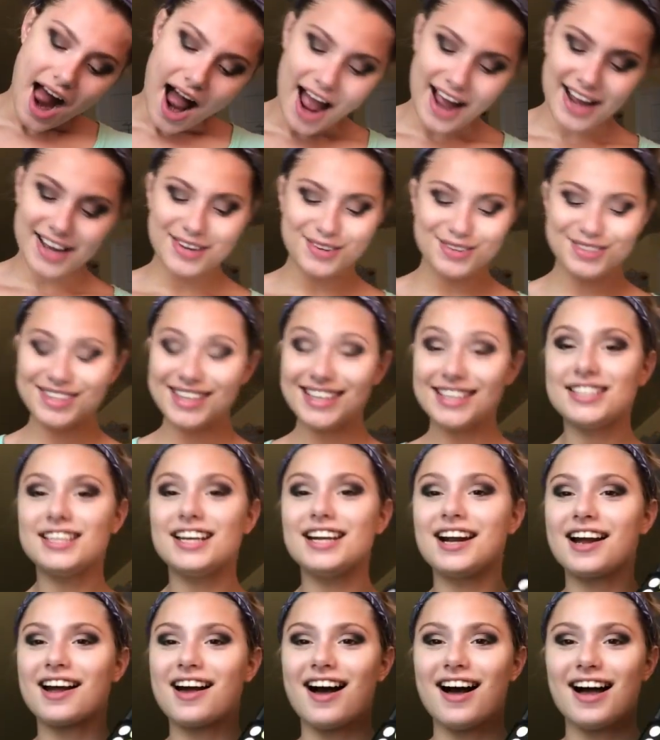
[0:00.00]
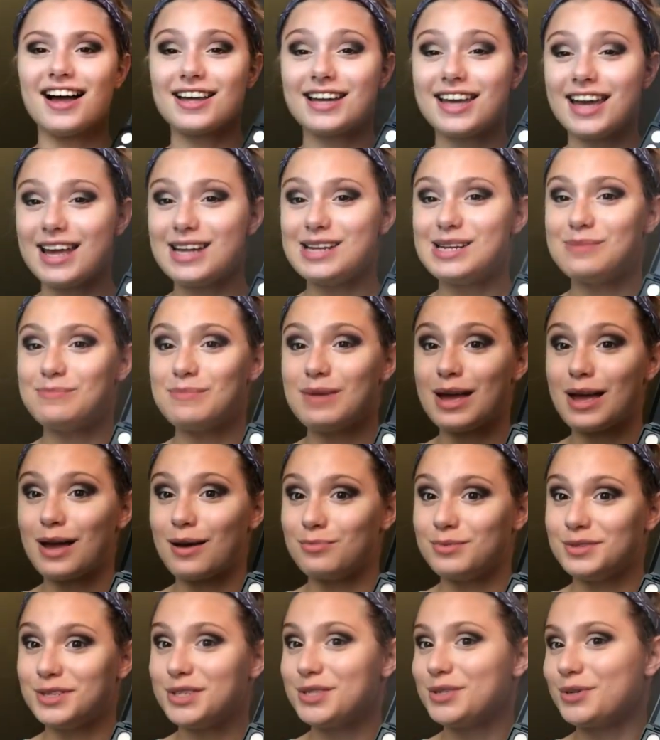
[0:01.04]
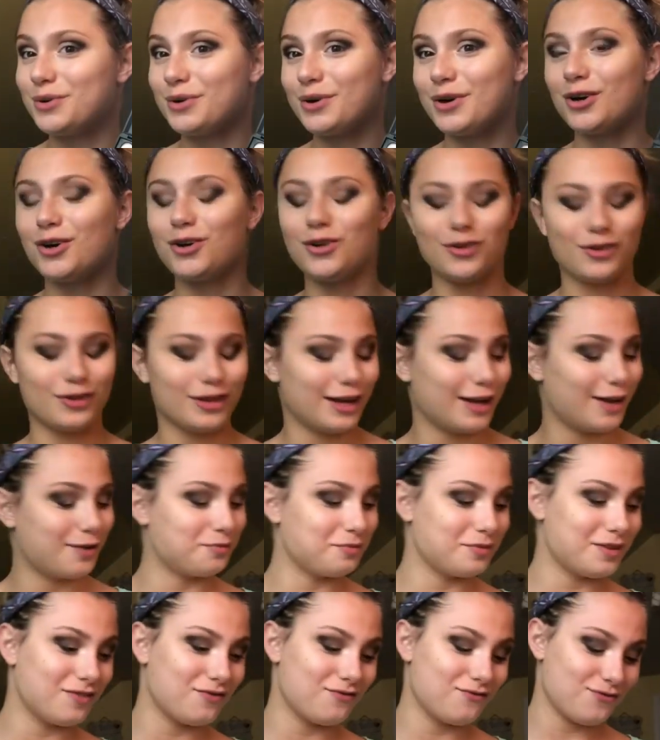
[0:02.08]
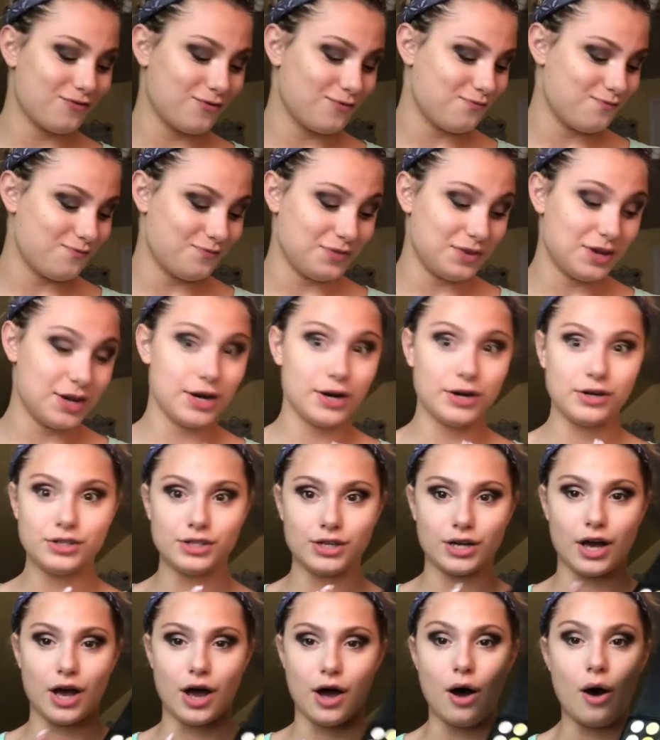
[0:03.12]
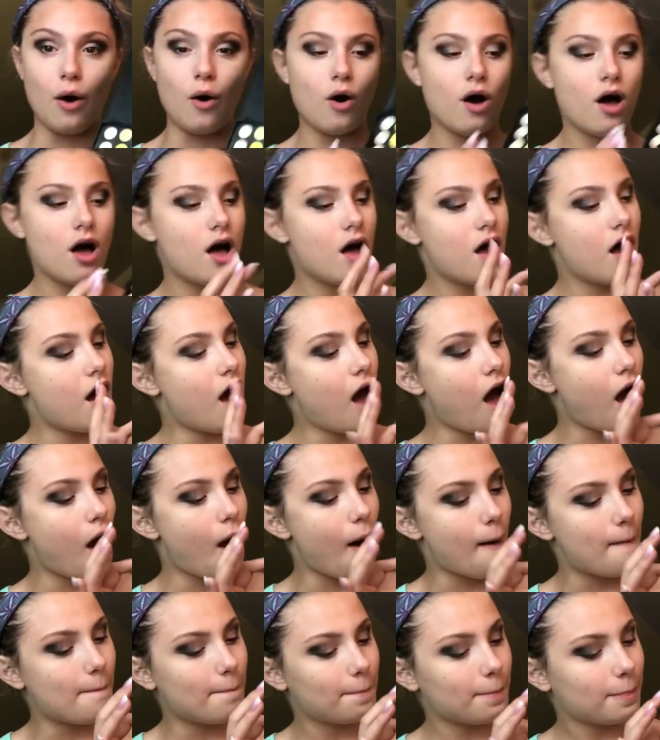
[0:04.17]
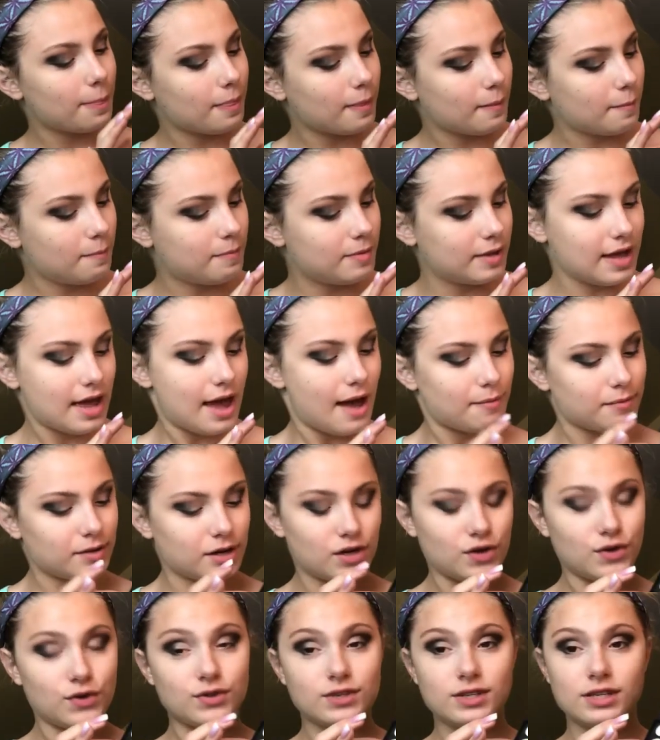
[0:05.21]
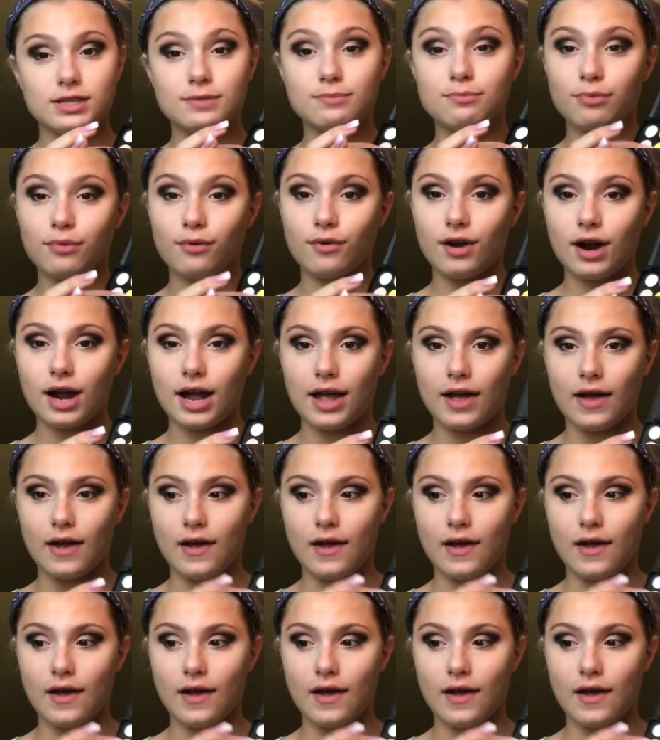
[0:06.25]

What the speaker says: I used this in a cotton candy makeup tutorial like years ago. But yeah, I'm going to use this bright